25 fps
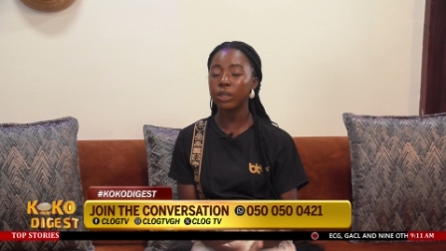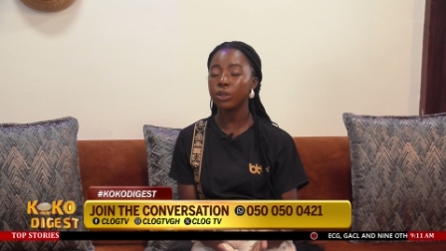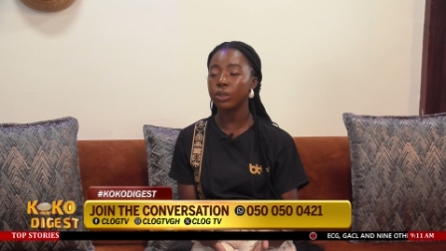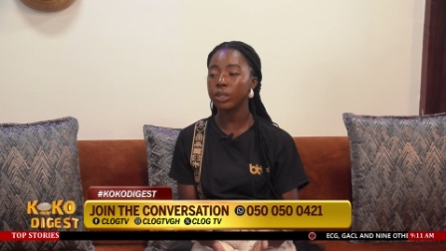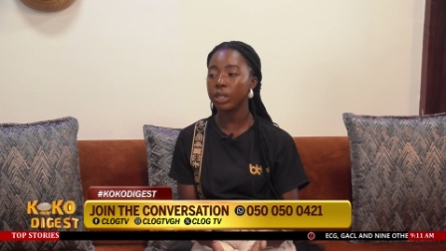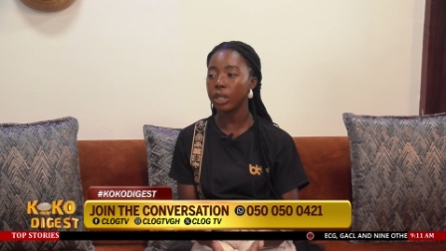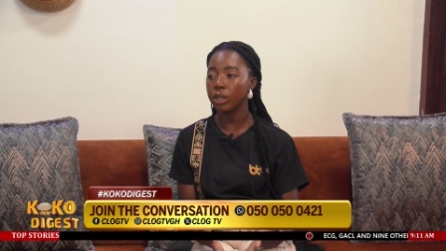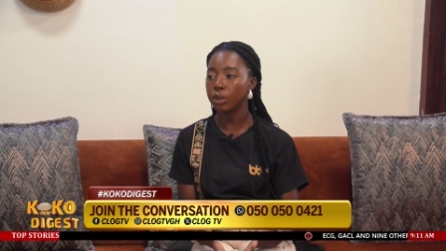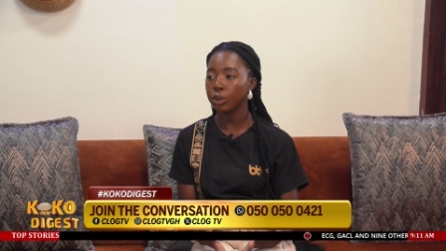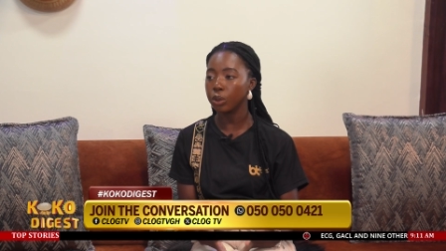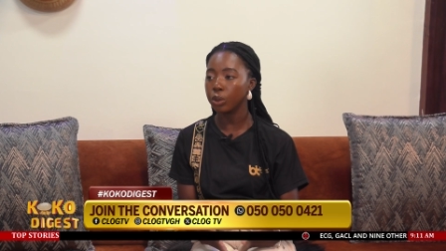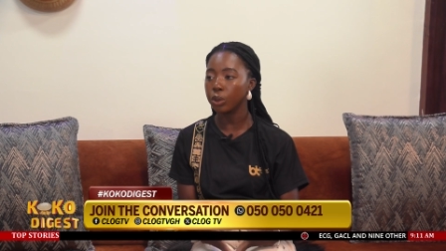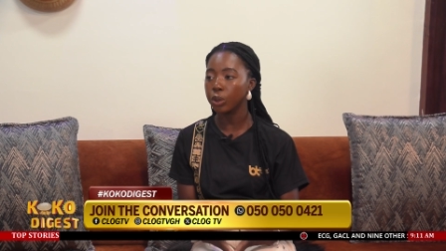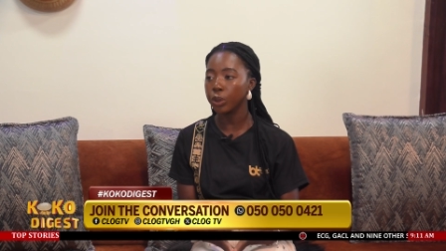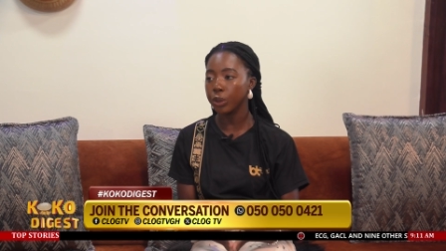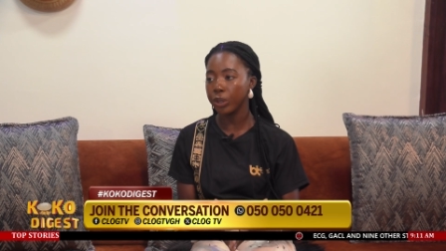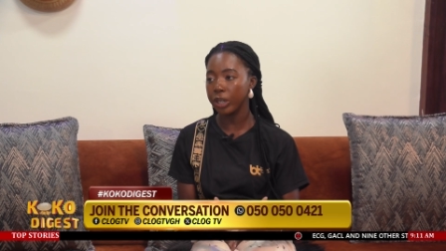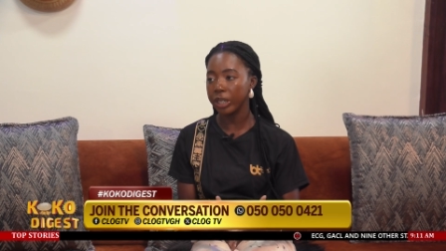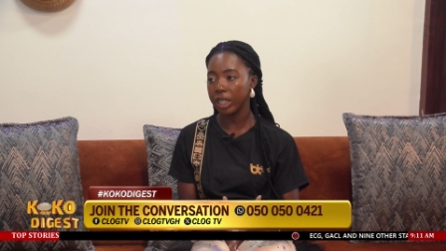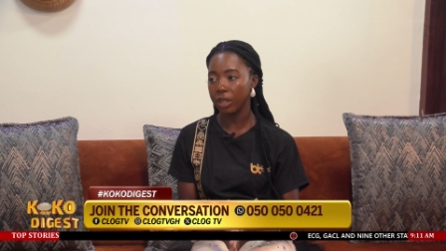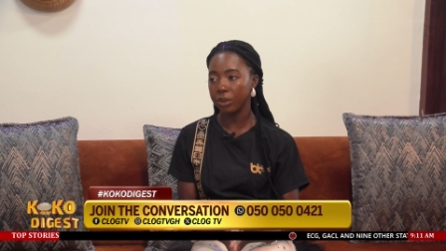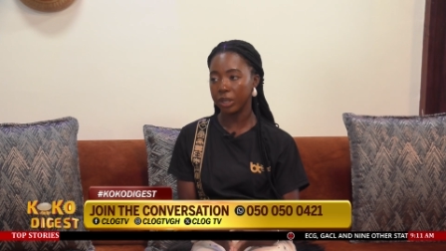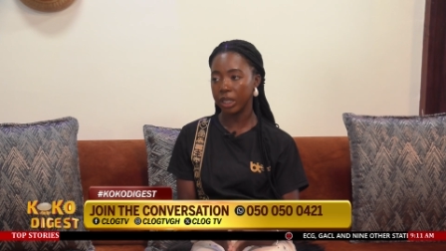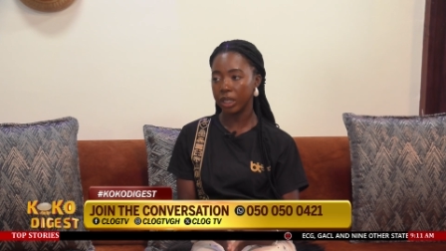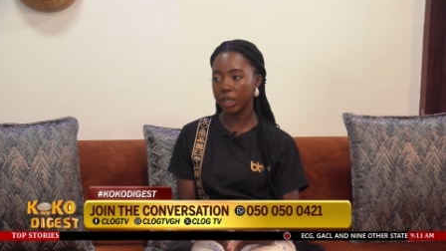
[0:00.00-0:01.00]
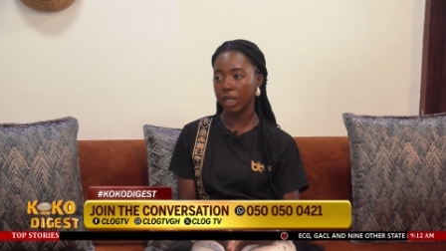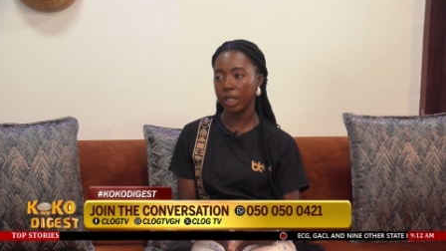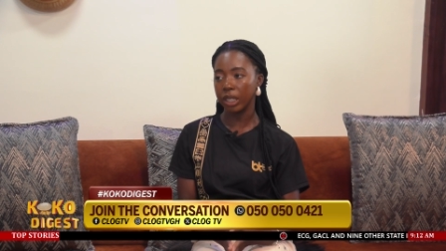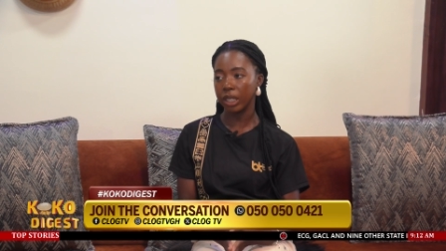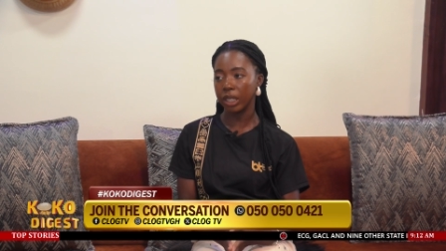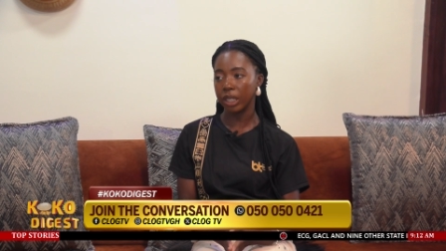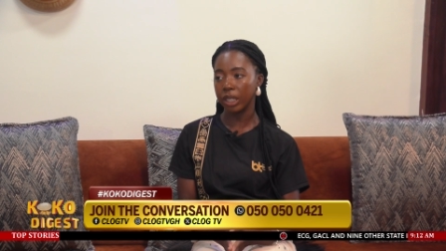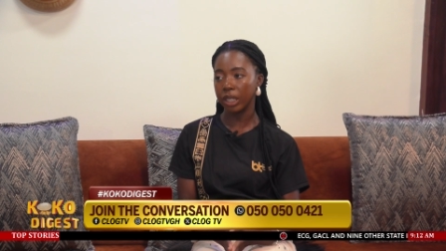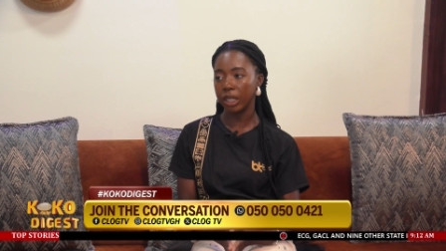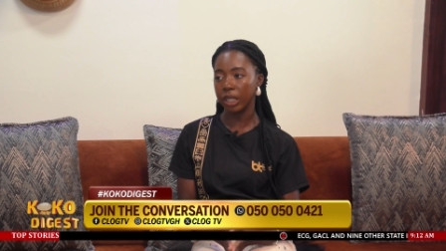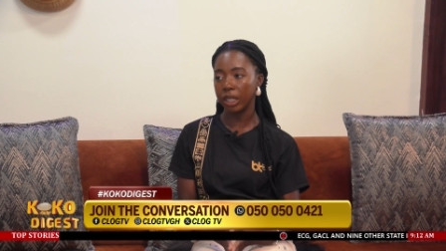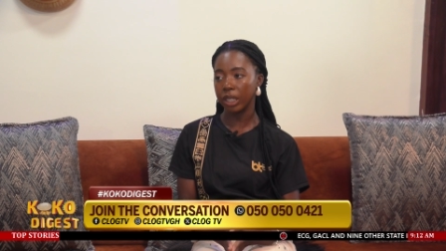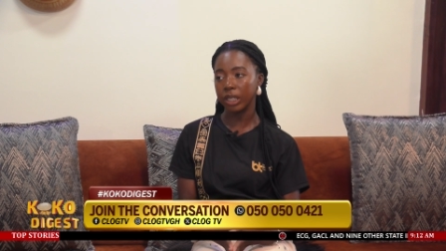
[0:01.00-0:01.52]
get to the school during the
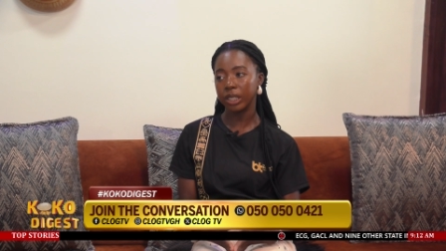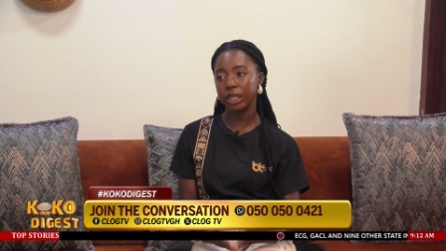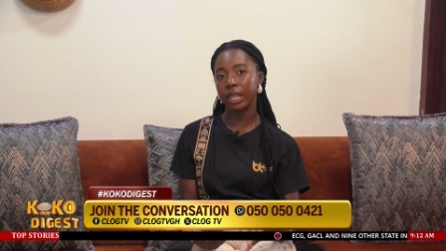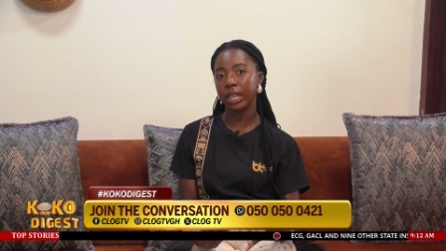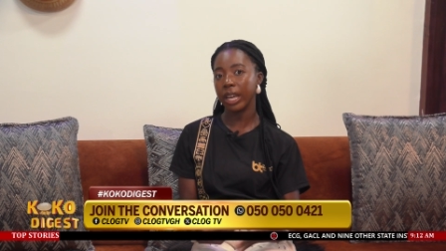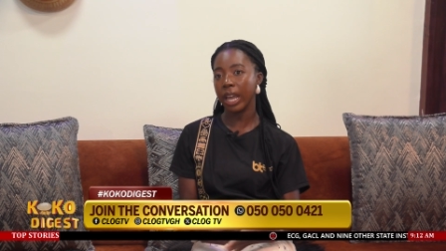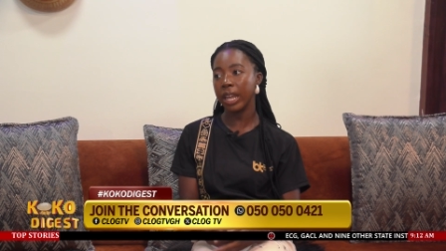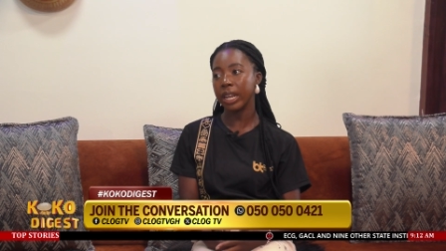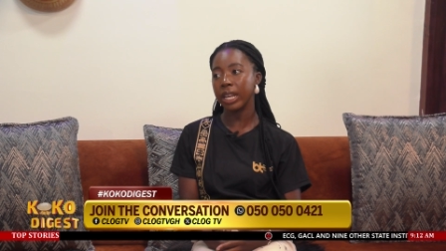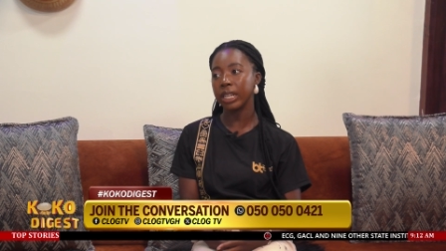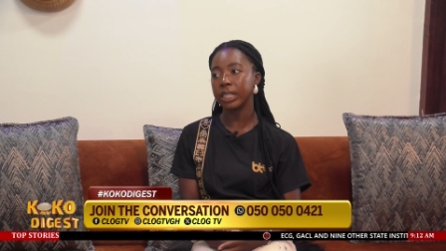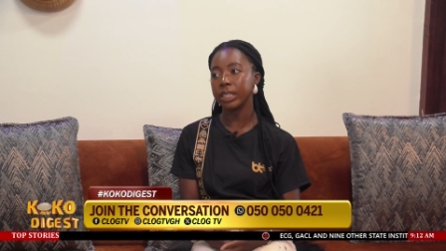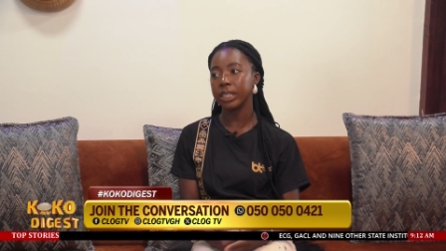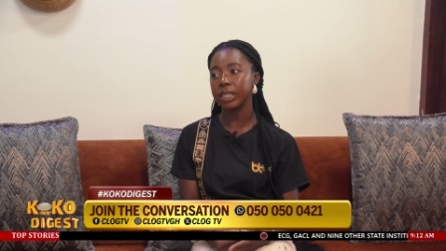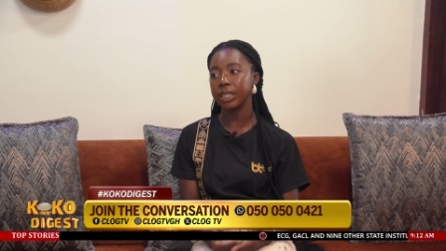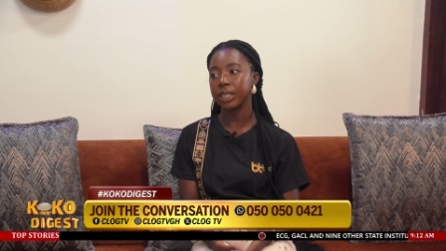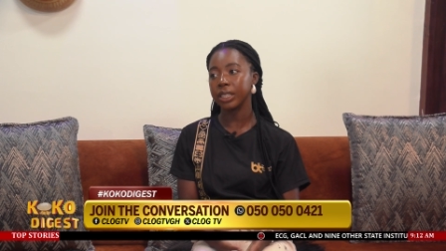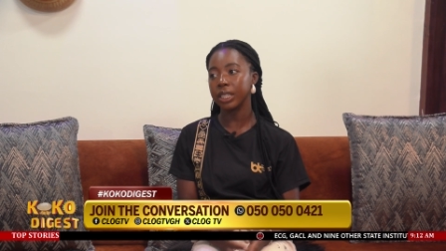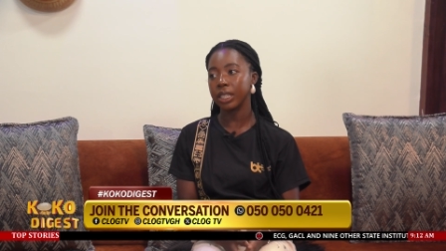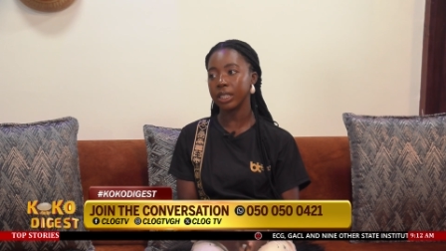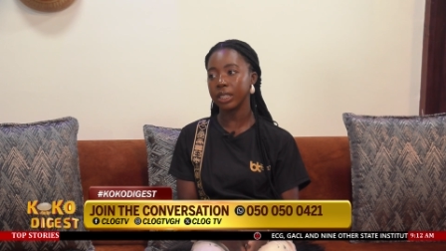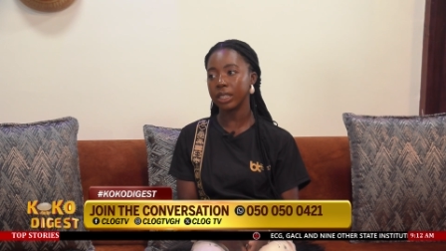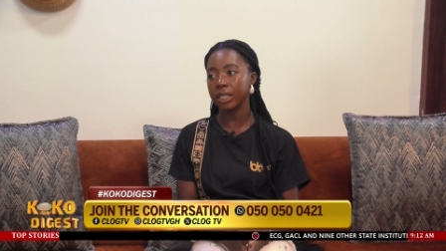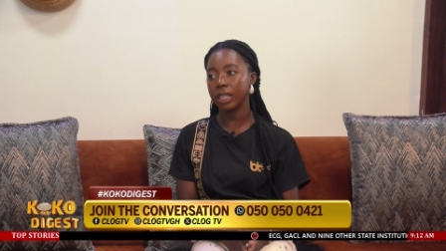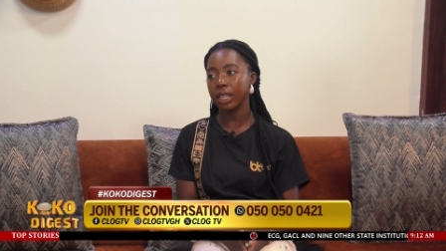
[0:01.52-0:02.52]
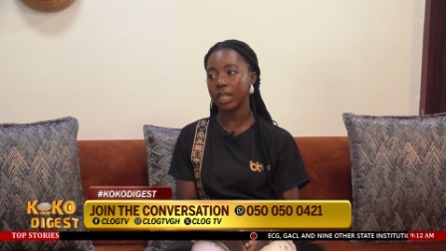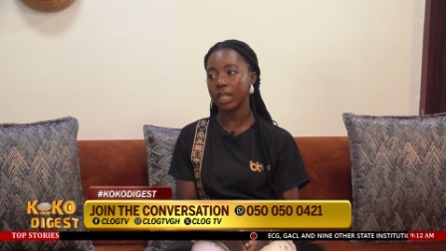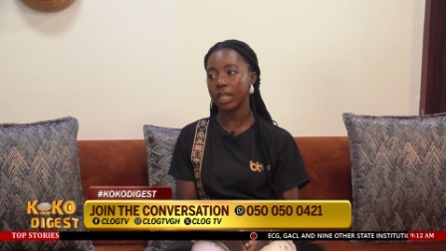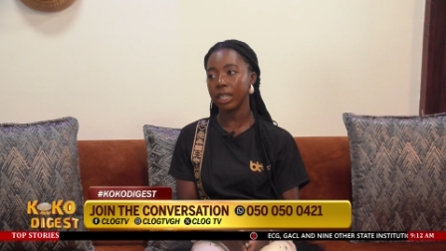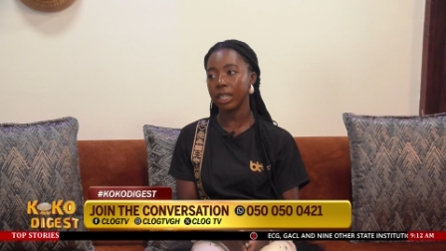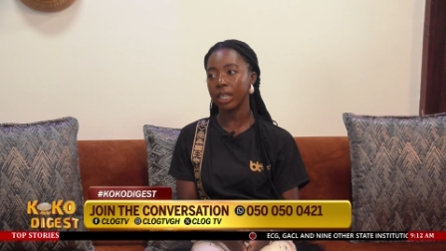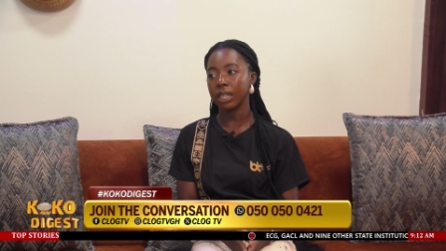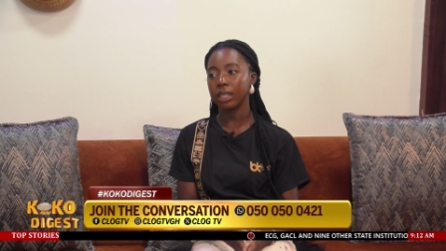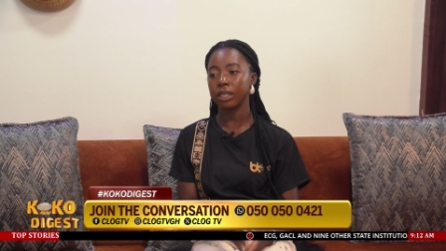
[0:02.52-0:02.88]
research, the head and teachers